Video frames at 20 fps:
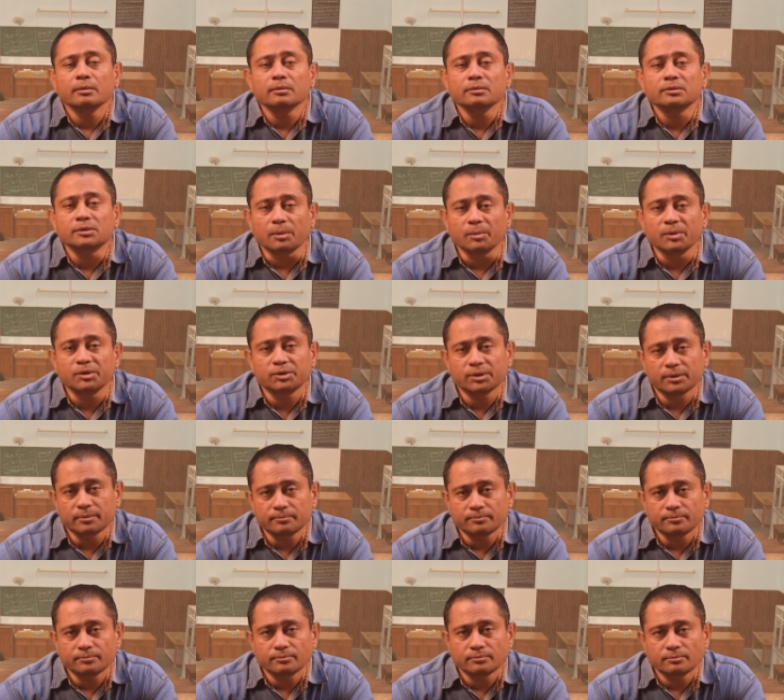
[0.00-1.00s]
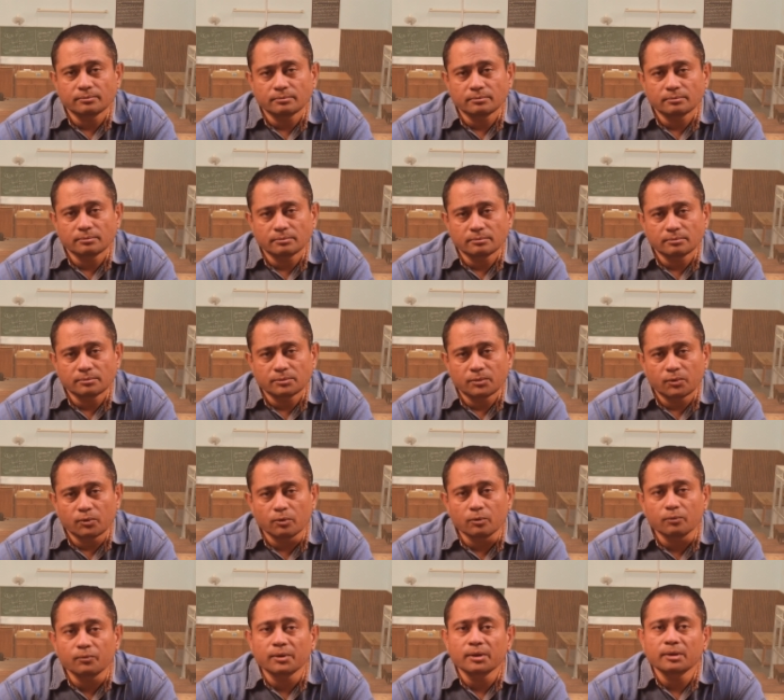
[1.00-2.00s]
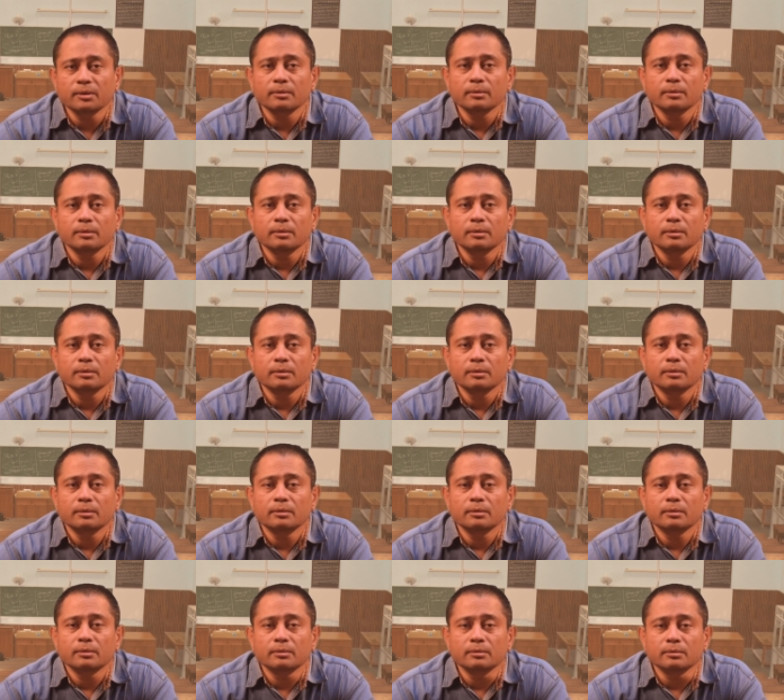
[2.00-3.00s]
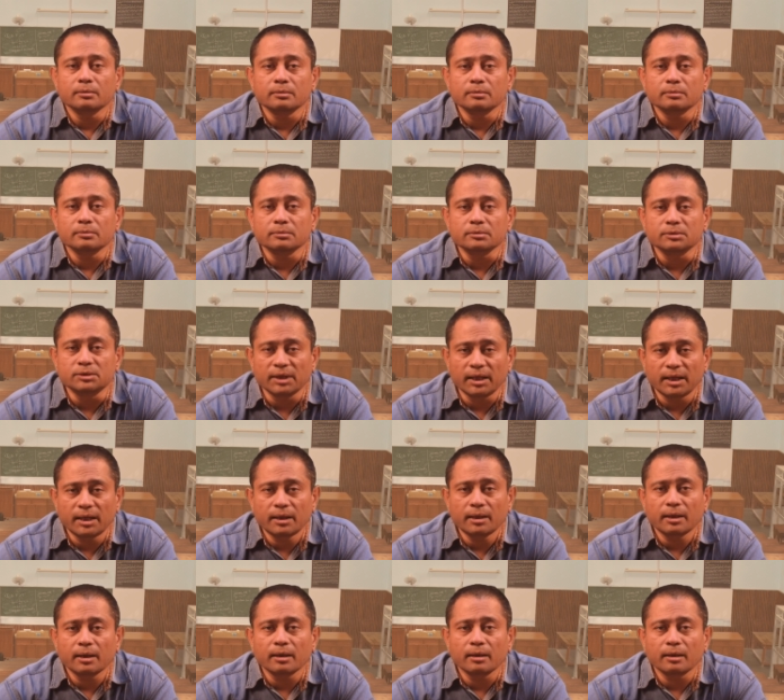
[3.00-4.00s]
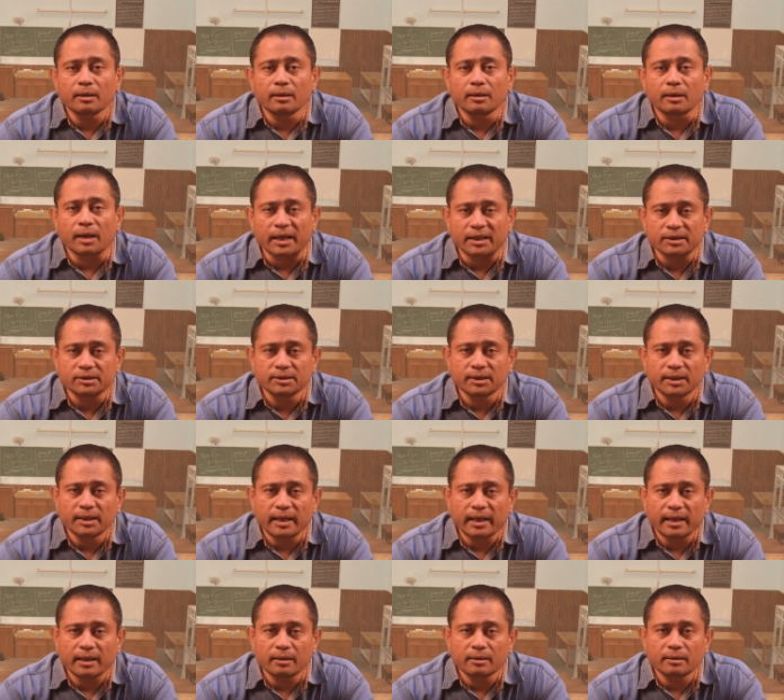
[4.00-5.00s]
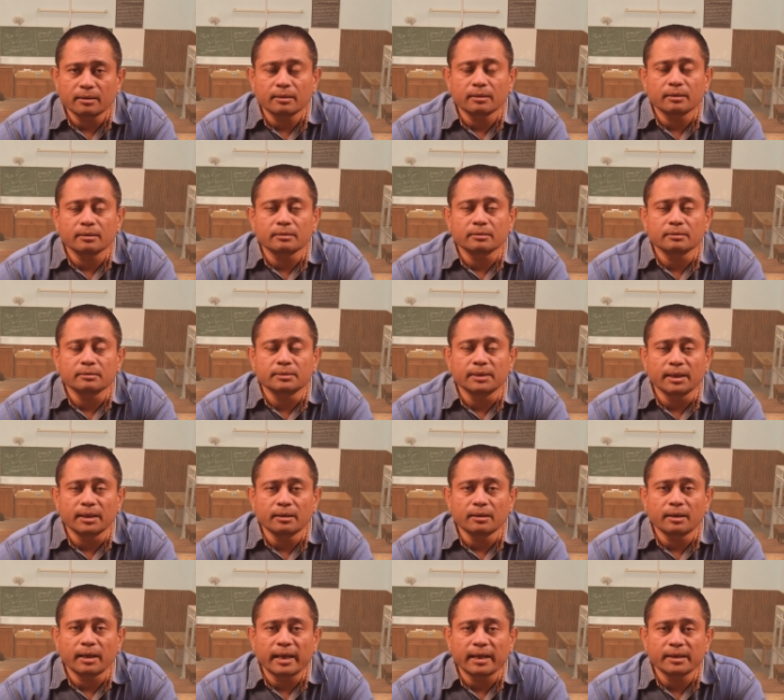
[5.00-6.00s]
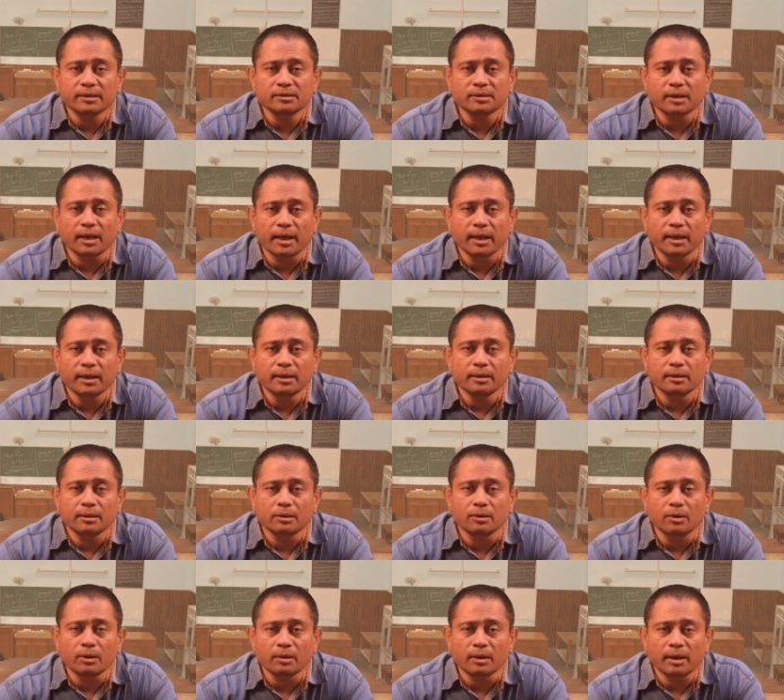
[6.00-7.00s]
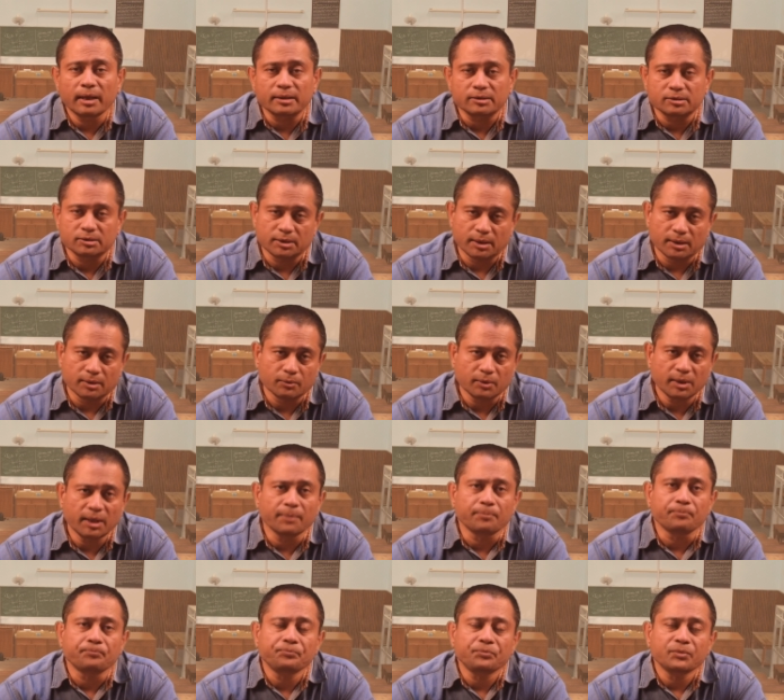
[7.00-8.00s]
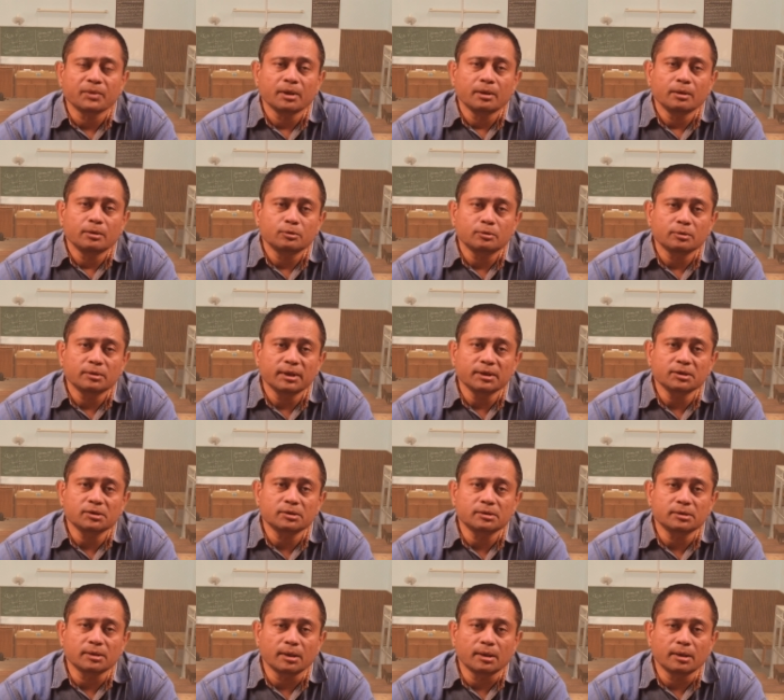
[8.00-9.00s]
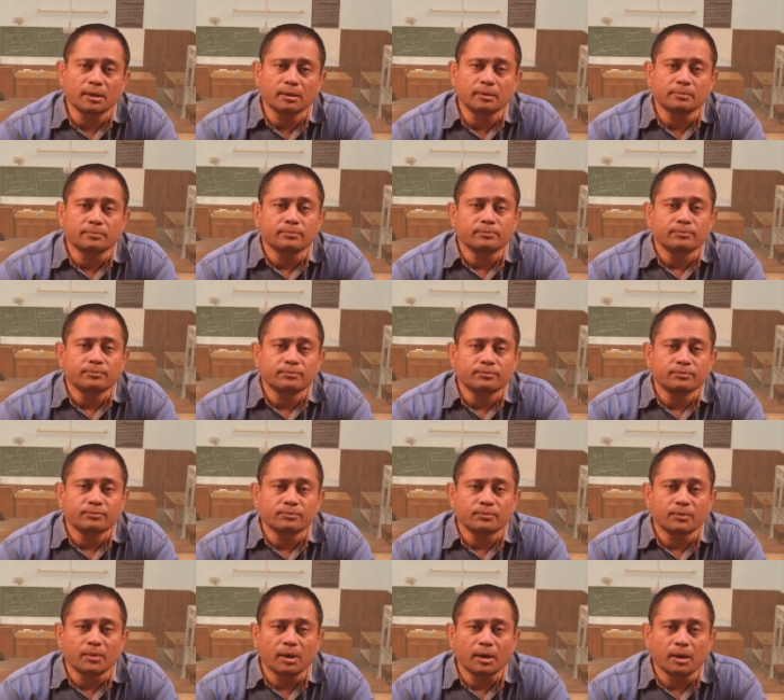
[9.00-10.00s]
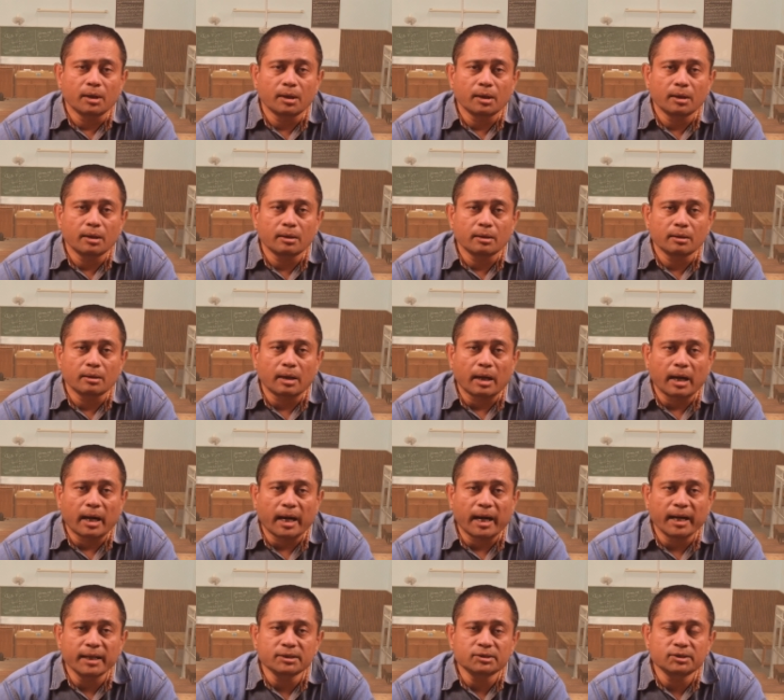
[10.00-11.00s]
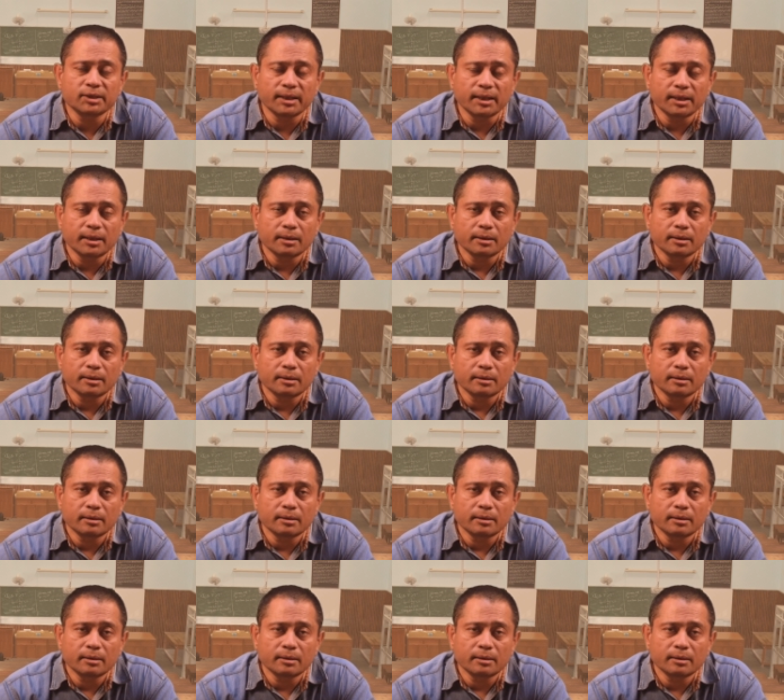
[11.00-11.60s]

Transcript: summation over j i j then s i dot s j okay. So, this uh, uh, i j